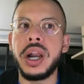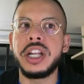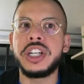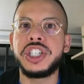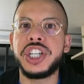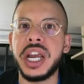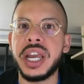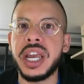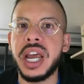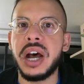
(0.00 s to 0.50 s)

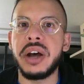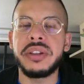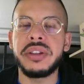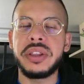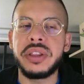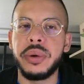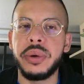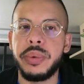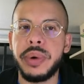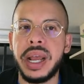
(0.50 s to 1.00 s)
check out the
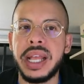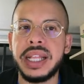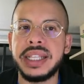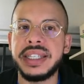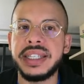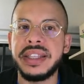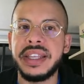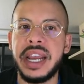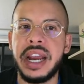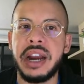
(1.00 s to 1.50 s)
rents in
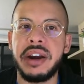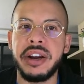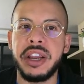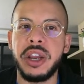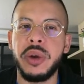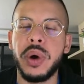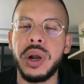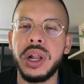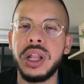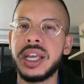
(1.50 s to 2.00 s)
the area. You
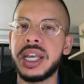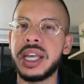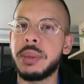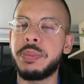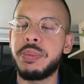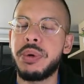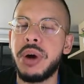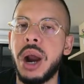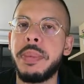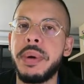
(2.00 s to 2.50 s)
want to look at the
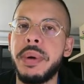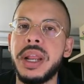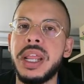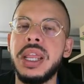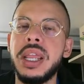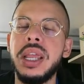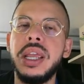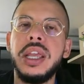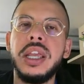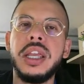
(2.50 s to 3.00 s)
property.
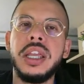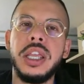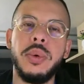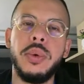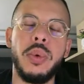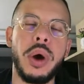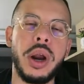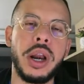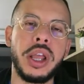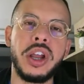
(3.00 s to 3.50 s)
You
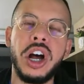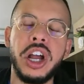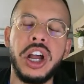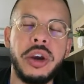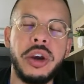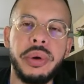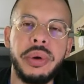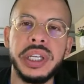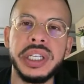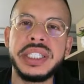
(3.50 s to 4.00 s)
want to call your
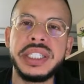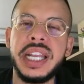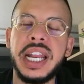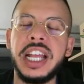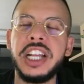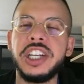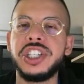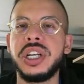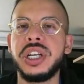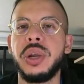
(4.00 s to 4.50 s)
real estate
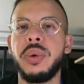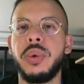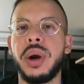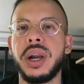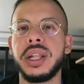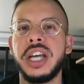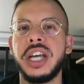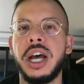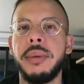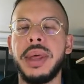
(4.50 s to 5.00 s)
agent. You want to
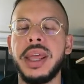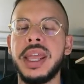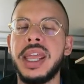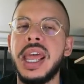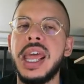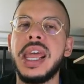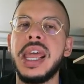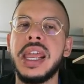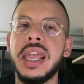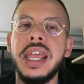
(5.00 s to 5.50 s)
tell them like,
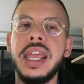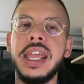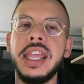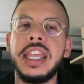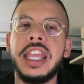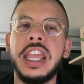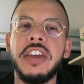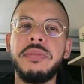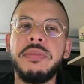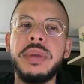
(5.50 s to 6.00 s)
hey,
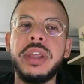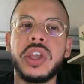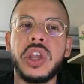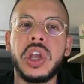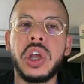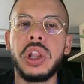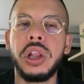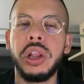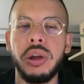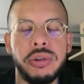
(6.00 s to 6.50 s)
give me the
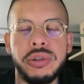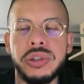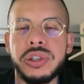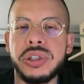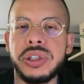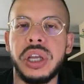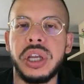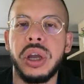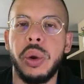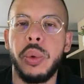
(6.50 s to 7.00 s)
closed
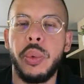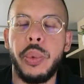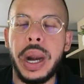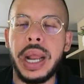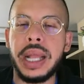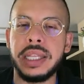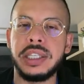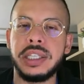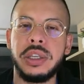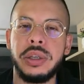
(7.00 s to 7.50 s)

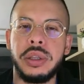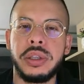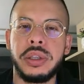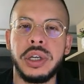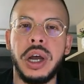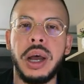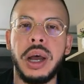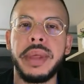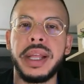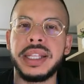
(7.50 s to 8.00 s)
rents. You tell them
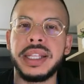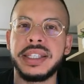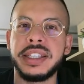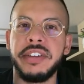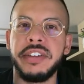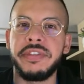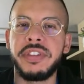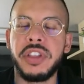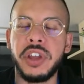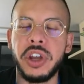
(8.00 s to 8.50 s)
that stuff.
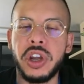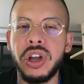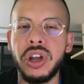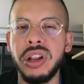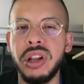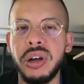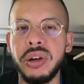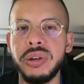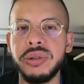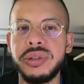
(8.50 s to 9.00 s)
The
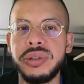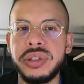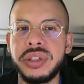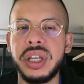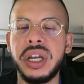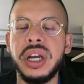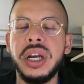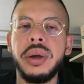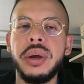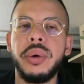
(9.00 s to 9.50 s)
closed
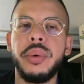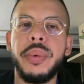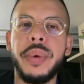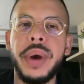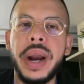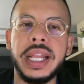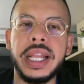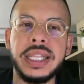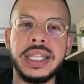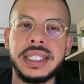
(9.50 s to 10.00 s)

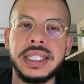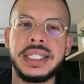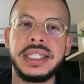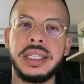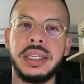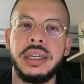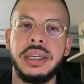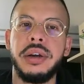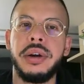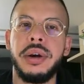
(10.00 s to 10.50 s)
rents,
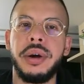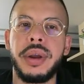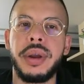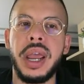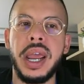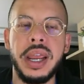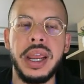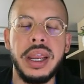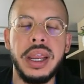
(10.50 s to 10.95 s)
okay,